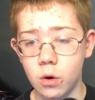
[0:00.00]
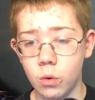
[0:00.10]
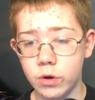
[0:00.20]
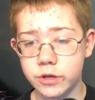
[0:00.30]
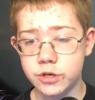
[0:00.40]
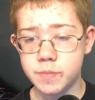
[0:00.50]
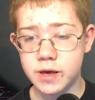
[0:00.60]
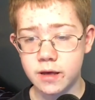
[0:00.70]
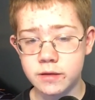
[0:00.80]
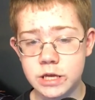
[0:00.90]
Was it
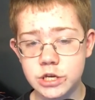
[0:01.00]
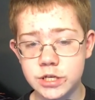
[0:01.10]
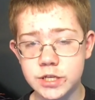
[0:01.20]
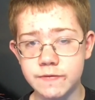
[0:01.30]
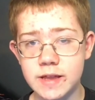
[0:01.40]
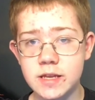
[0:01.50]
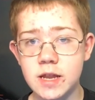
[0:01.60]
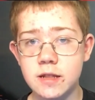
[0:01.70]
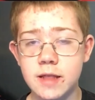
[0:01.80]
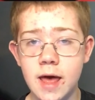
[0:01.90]
because they just invented
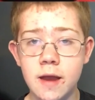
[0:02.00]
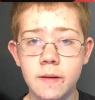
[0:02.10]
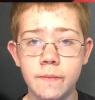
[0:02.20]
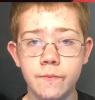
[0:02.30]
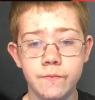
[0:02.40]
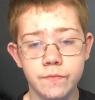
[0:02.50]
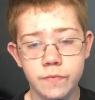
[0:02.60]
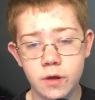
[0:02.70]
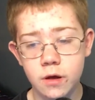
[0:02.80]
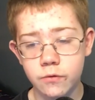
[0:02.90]
it then
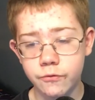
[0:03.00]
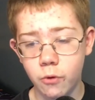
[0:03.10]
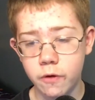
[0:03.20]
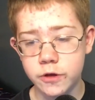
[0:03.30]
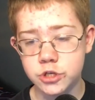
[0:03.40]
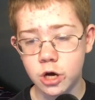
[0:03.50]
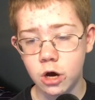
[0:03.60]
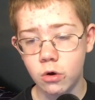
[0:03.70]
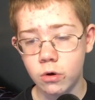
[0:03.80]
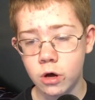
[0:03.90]
for the
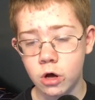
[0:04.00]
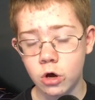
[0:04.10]
show?